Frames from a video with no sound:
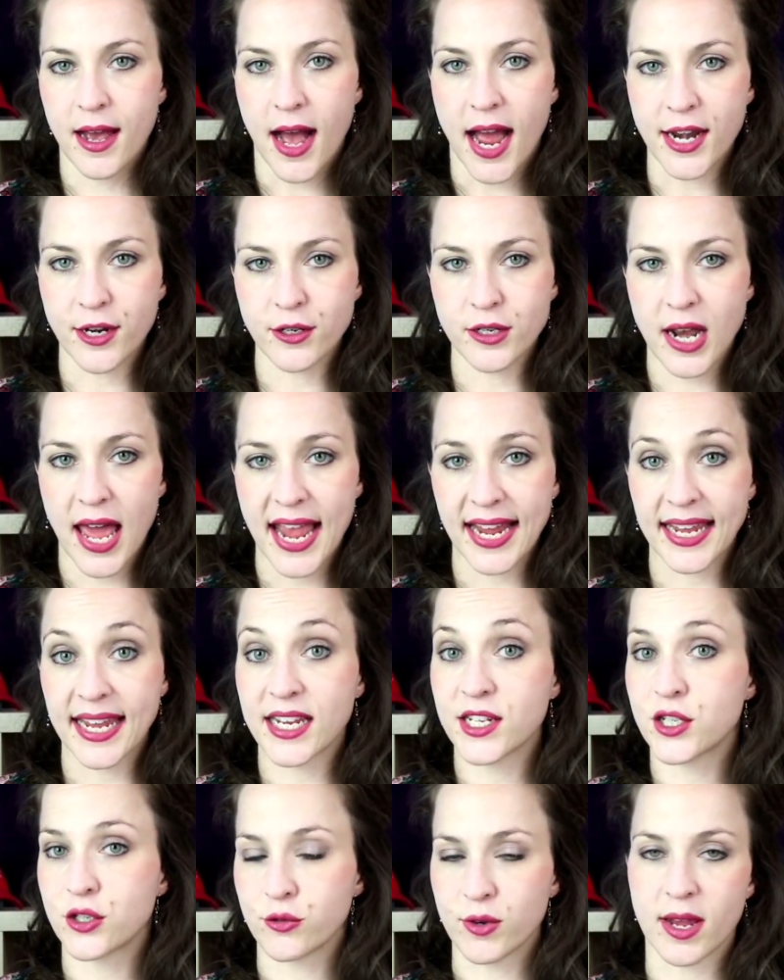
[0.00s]
I don't like
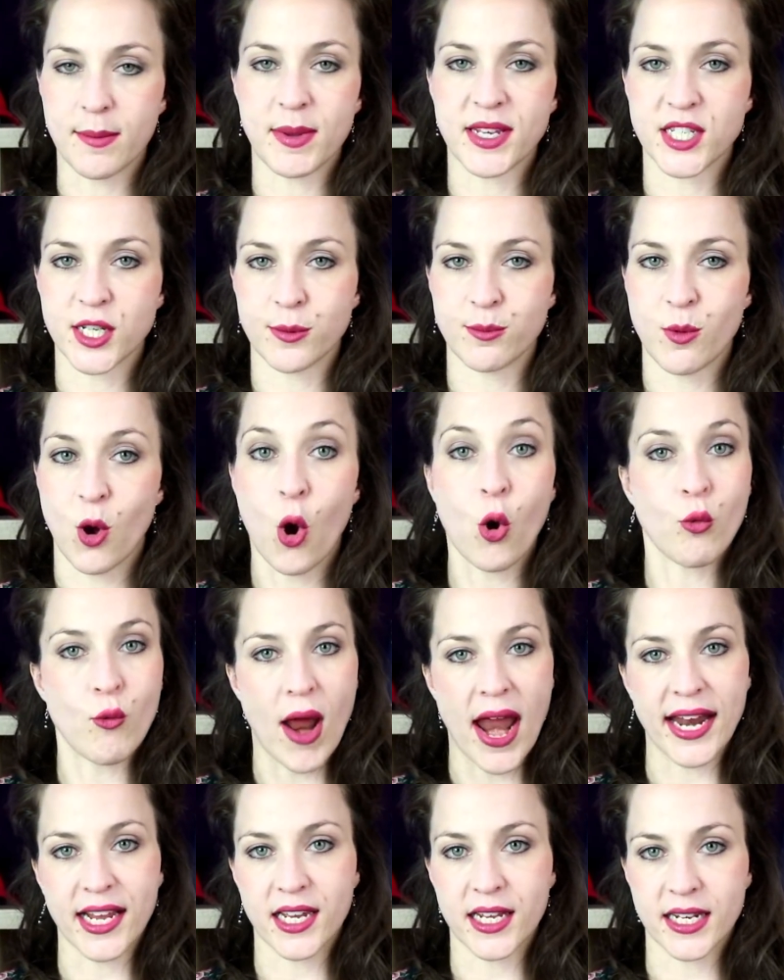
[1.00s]
extremism or
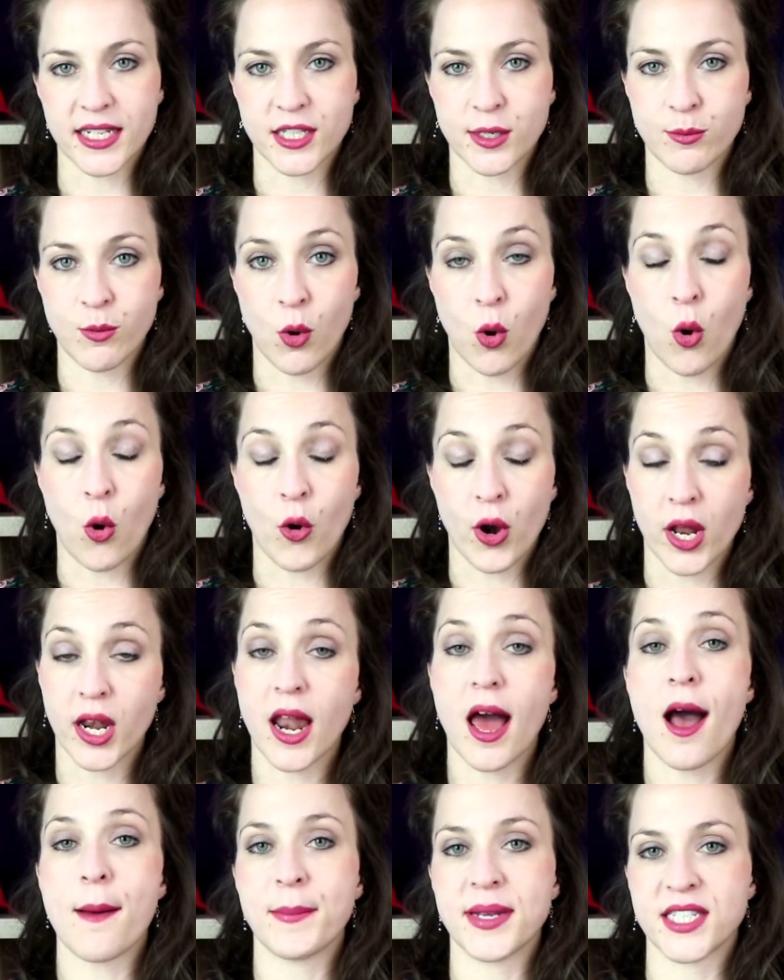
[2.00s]
radicalism or
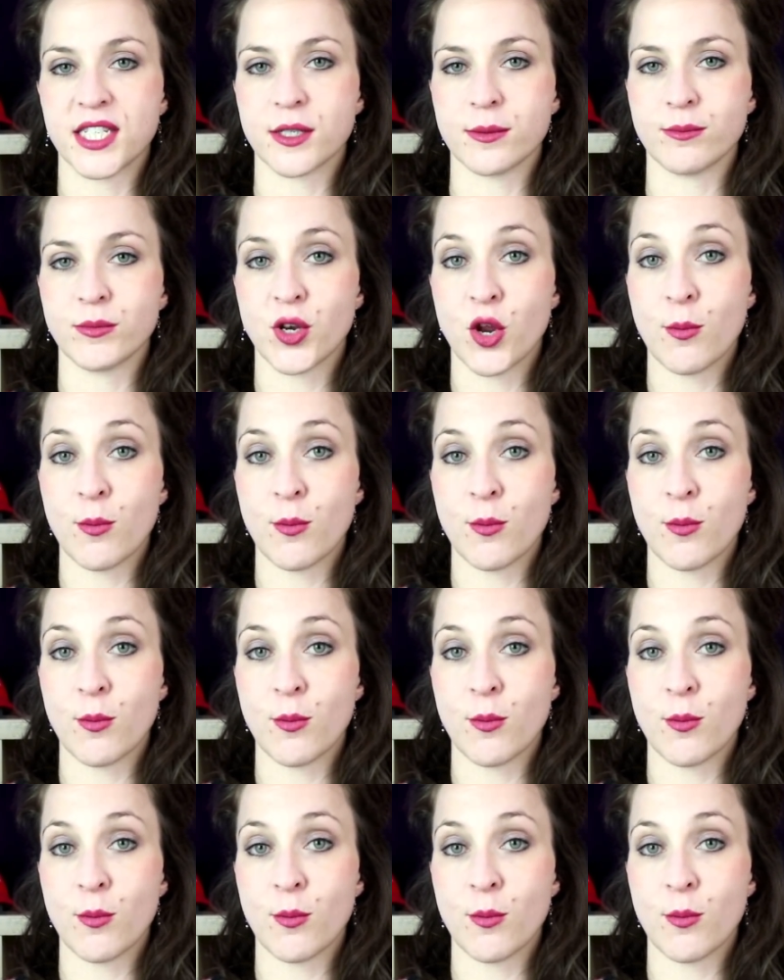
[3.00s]
alarmism,